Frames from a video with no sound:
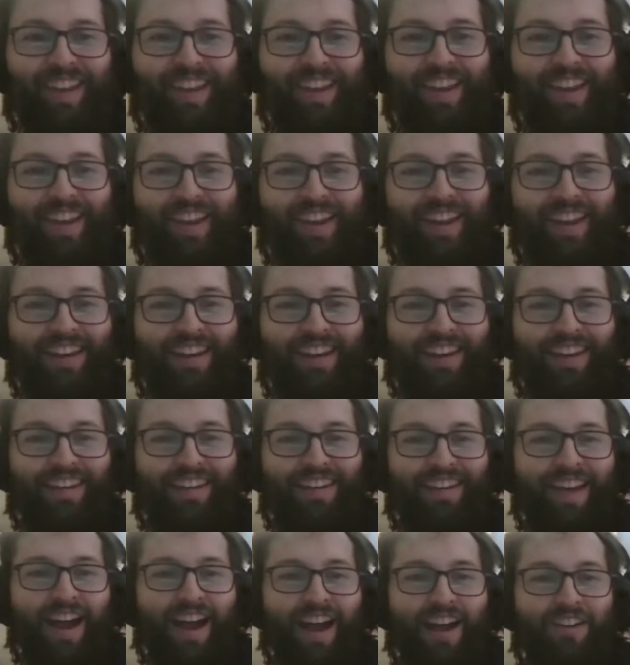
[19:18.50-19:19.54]
And
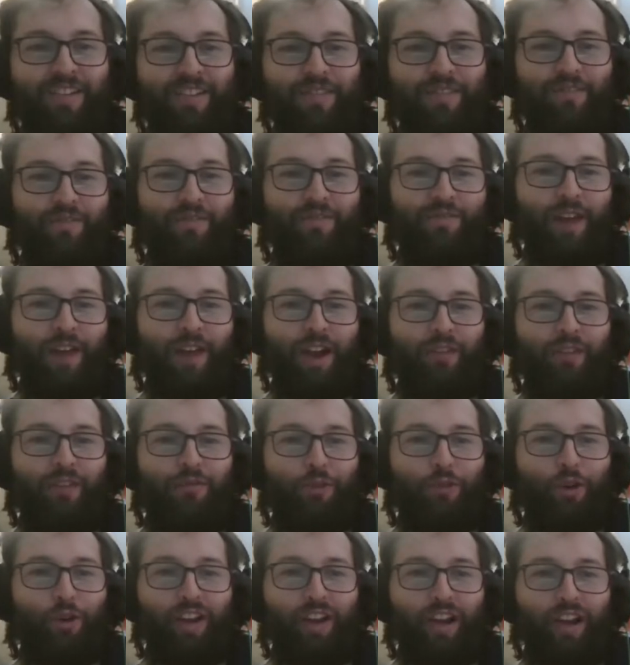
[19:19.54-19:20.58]
now my
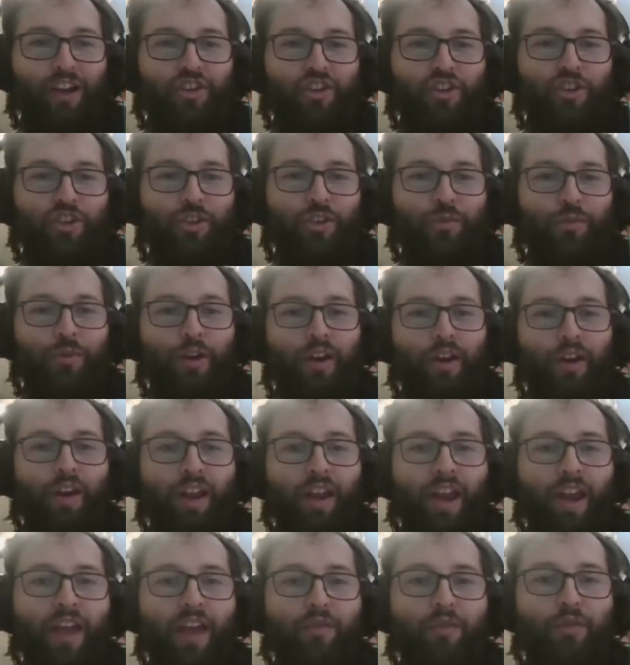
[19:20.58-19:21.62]
fourth issue:
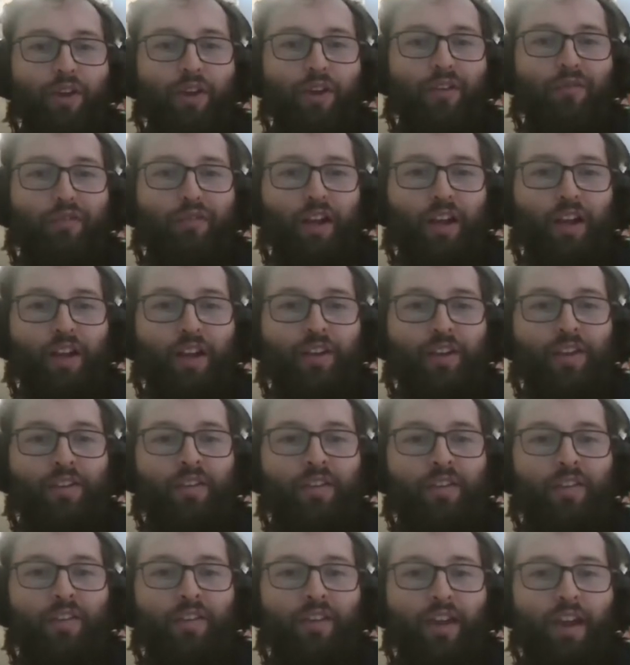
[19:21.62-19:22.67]
every
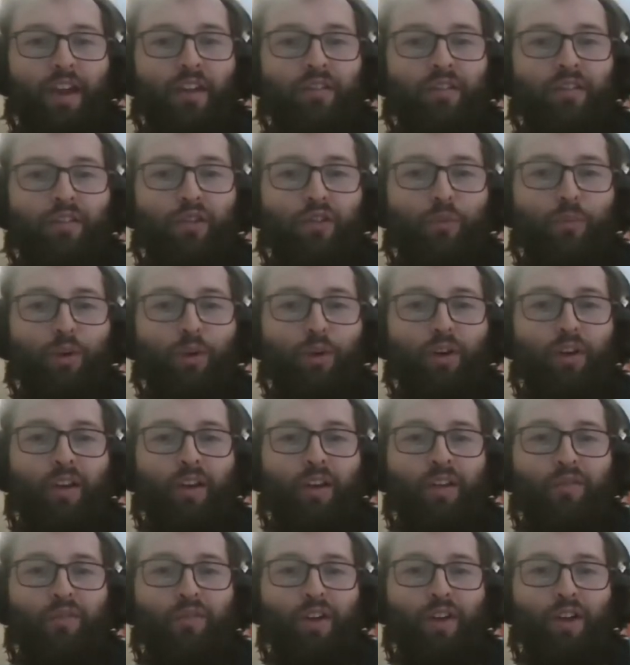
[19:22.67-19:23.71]
villains and
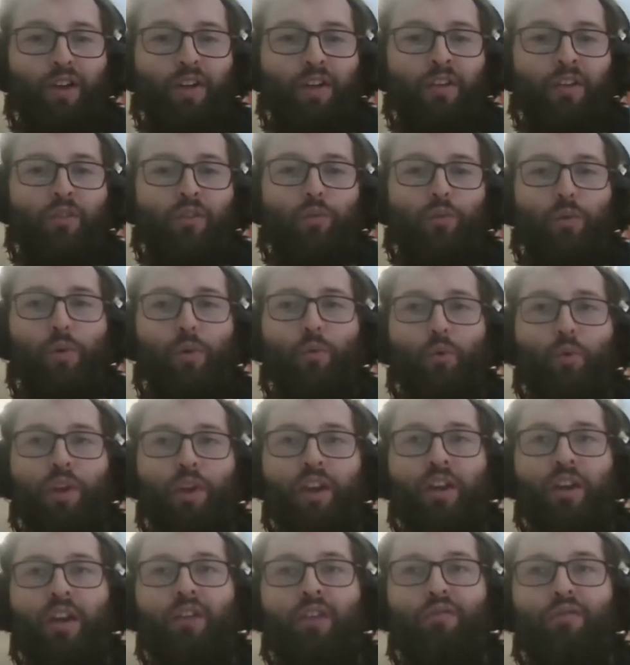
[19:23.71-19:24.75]
supporting villains were
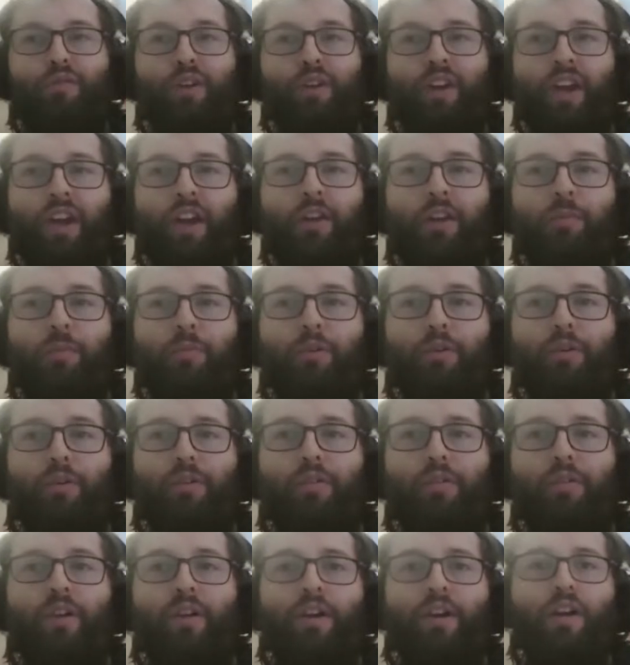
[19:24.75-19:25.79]
weak and forgettable.
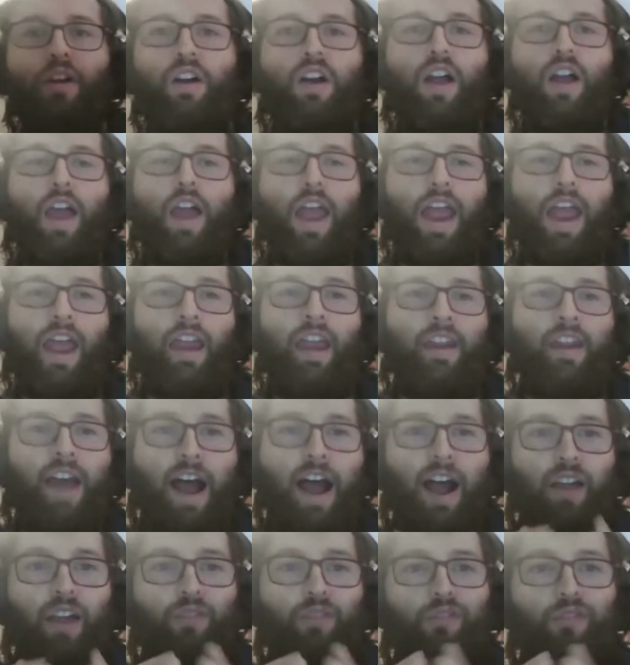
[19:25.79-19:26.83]
And
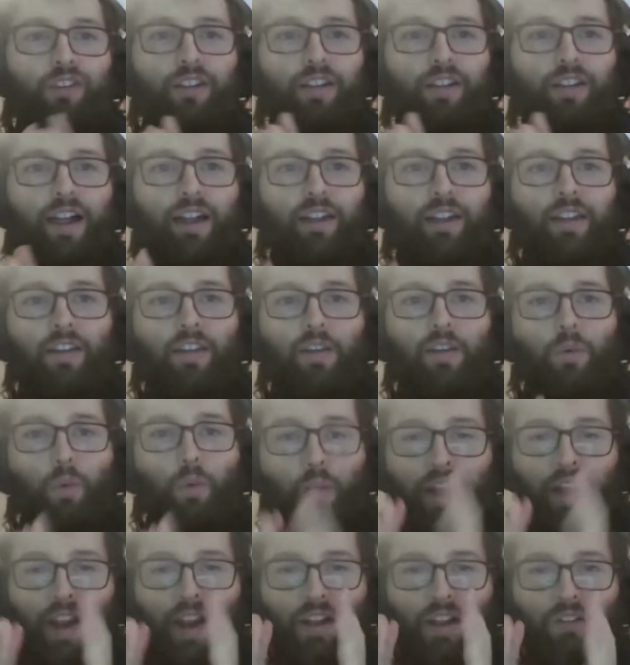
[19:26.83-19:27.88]
I feel like
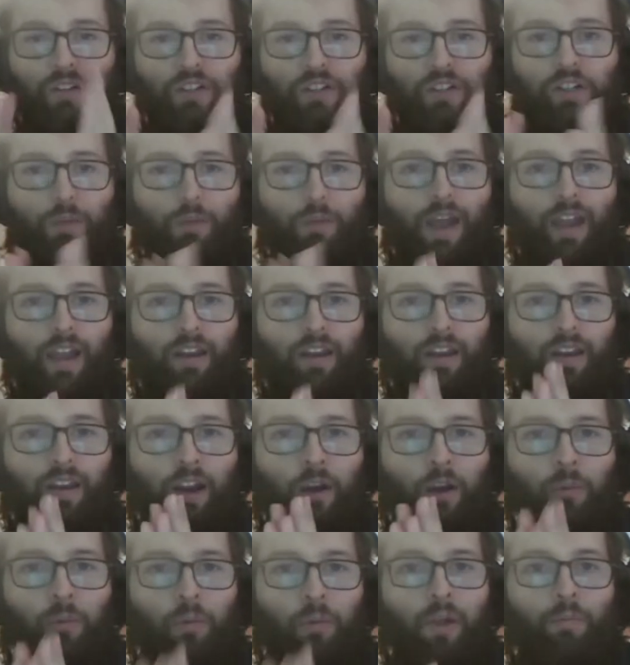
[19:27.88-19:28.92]
when I look back and
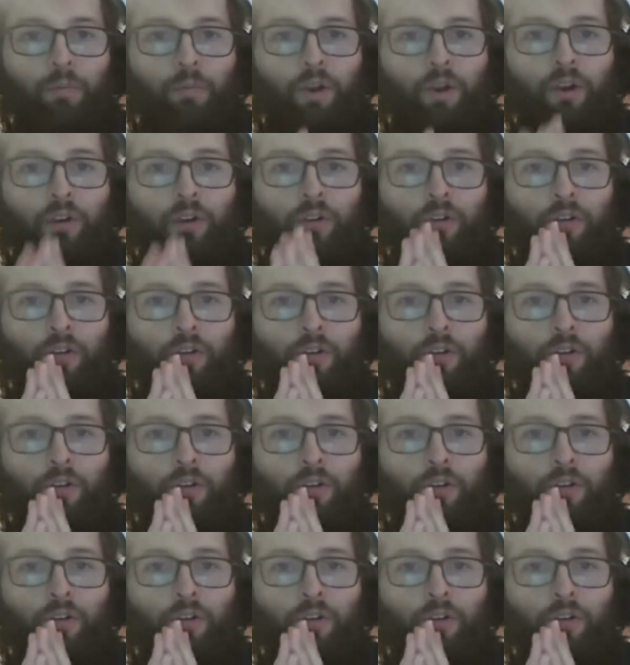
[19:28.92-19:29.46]
I remember